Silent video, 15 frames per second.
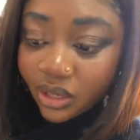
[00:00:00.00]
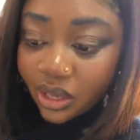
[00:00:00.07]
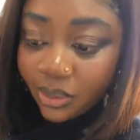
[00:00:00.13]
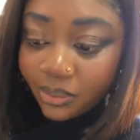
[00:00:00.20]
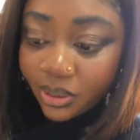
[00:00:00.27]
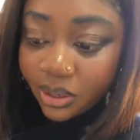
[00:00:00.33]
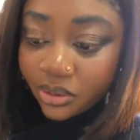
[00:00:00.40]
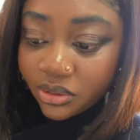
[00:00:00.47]

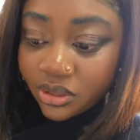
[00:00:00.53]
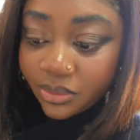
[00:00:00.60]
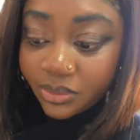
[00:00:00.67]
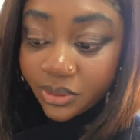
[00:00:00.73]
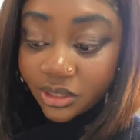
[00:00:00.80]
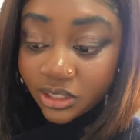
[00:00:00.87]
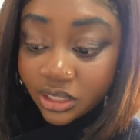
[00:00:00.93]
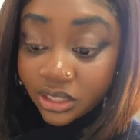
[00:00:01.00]
about a
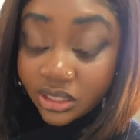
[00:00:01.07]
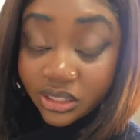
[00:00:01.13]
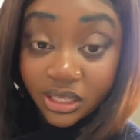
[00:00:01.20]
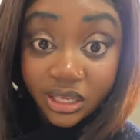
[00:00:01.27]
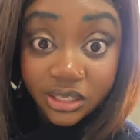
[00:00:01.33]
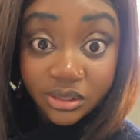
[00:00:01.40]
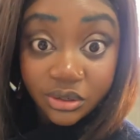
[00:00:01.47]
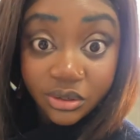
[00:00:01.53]
patient
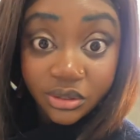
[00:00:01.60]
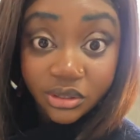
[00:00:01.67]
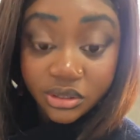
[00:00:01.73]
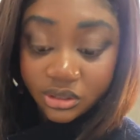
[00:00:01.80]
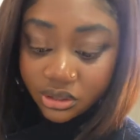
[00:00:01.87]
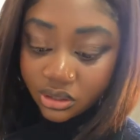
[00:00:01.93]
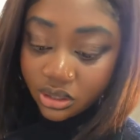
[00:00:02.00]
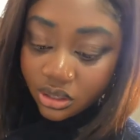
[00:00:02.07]
that's got
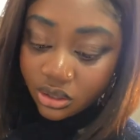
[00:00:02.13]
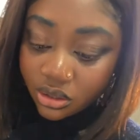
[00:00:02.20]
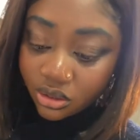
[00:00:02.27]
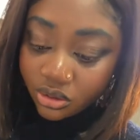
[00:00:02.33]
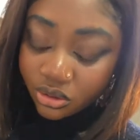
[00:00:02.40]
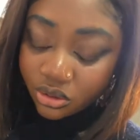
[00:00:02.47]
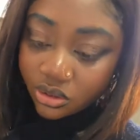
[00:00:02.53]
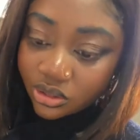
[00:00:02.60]

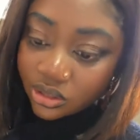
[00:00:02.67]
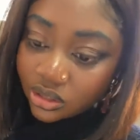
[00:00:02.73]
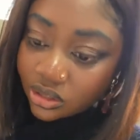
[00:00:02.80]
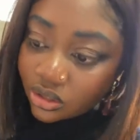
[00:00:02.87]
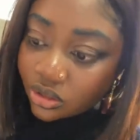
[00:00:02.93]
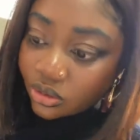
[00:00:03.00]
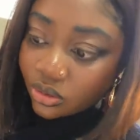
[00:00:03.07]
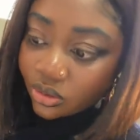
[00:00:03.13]
conduct
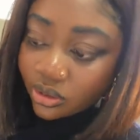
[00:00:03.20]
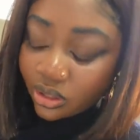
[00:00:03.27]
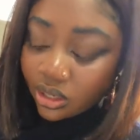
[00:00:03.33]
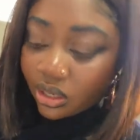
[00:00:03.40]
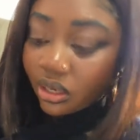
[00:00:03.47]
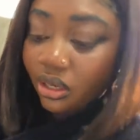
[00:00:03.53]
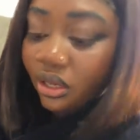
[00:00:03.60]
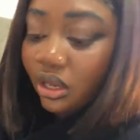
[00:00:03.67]

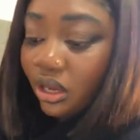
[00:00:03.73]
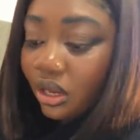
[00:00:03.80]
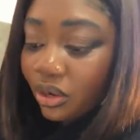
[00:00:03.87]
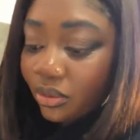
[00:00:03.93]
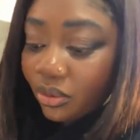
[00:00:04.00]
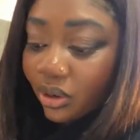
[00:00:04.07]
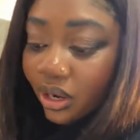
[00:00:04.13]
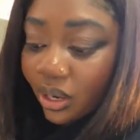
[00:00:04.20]
disorder,
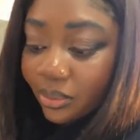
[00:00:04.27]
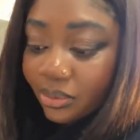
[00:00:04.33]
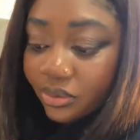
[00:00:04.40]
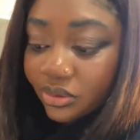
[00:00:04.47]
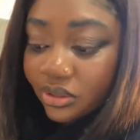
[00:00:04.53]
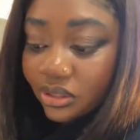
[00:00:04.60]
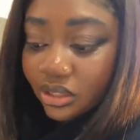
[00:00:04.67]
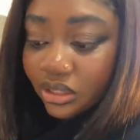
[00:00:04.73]
what
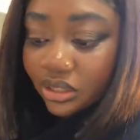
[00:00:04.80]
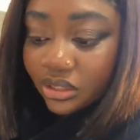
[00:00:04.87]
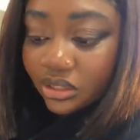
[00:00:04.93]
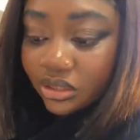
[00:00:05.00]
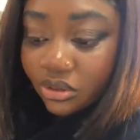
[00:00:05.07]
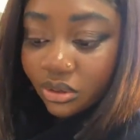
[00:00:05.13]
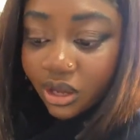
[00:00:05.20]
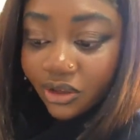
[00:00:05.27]
happens
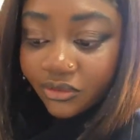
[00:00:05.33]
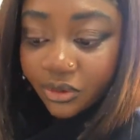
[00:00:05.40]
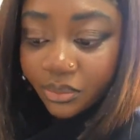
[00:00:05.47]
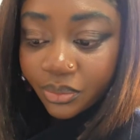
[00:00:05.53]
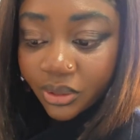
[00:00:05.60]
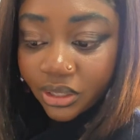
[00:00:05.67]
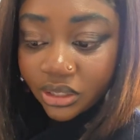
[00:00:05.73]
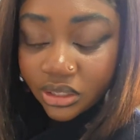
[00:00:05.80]
is you have your
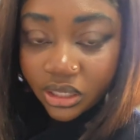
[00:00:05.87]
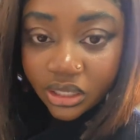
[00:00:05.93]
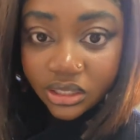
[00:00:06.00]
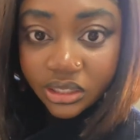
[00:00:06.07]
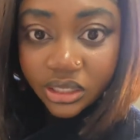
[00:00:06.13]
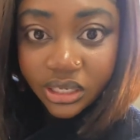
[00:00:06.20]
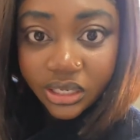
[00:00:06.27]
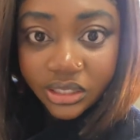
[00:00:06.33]

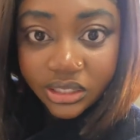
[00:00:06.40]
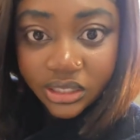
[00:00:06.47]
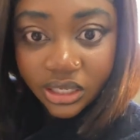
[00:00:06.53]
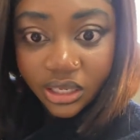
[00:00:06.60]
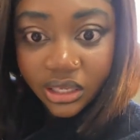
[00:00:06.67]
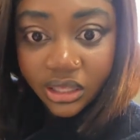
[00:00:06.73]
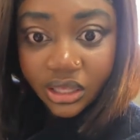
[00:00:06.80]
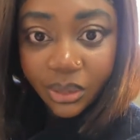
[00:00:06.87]
patient. Let's
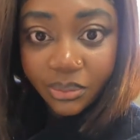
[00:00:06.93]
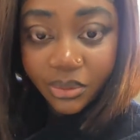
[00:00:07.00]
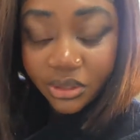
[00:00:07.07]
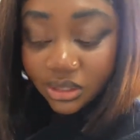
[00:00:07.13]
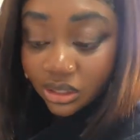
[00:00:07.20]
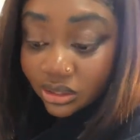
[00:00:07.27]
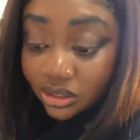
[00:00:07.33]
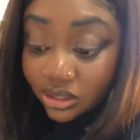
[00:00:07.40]
say the
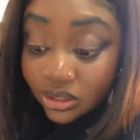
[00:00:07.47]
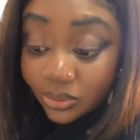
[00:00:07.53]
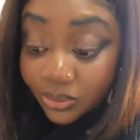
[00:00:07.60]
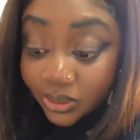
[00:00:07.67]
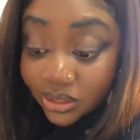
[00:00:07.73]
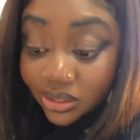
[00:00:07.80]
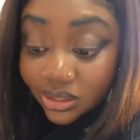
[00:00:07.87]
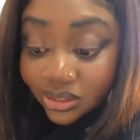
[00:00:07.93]
patient is
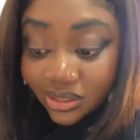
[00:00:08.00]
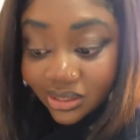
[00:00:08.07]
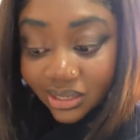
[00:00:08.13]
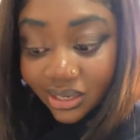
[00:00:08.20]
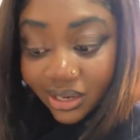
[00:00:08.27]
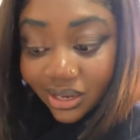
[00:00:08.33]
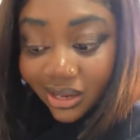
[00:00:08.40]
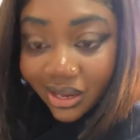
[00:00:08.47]
Pete.
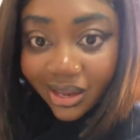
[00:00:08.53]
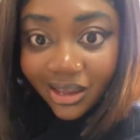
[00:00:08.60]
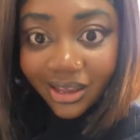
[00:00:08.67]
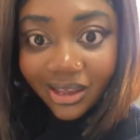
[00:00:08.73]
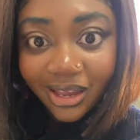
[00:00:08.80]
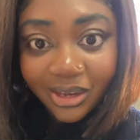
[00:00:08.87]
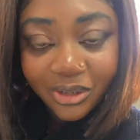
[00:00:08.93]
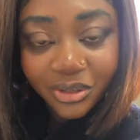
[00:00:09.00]

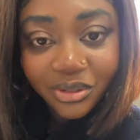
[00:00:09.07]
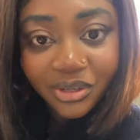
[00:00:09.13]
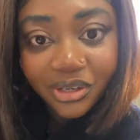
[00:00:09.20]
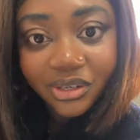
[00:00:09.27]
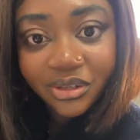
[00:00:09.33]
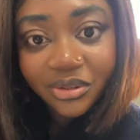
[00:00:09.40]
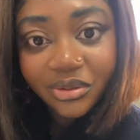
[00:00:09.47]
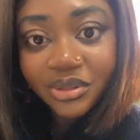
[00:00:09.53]
I
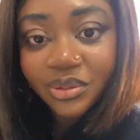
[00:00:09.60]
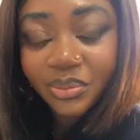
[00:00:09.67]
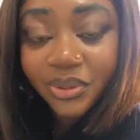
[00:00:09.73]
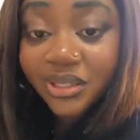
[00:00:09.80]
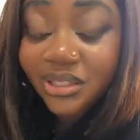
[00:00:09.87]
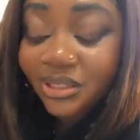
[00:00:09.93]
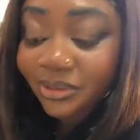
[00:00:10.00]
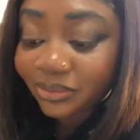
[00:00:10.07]
usually use
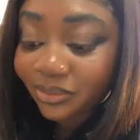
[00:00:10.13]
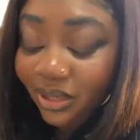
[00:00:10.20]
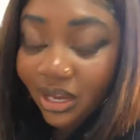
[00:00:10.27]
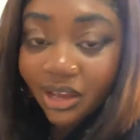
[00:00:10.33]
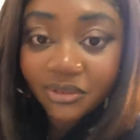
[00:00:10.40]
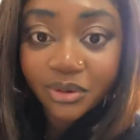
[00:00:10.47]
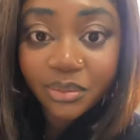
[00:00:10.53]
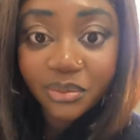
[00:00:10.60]
Pete. I
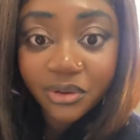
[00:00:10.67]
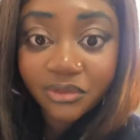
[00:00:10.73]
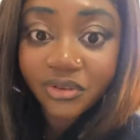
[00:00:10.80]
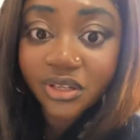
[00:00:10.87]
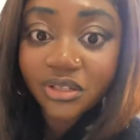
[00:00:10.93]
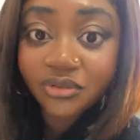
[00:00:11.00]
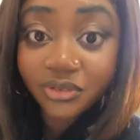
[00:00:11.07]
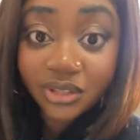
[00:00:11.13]
have a
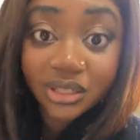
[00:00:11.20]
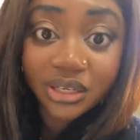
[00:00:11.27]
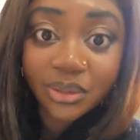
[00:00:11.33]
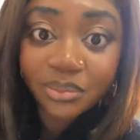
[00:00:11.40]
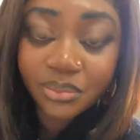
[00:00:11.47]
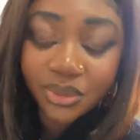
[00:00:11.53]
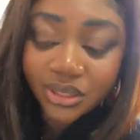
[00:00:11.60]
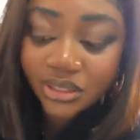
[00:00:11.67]
preference for the
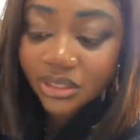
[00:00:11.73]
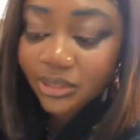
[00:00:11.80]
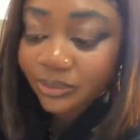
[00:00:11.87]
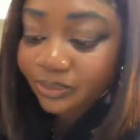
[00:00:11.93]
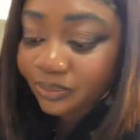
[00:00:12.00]
name Pete.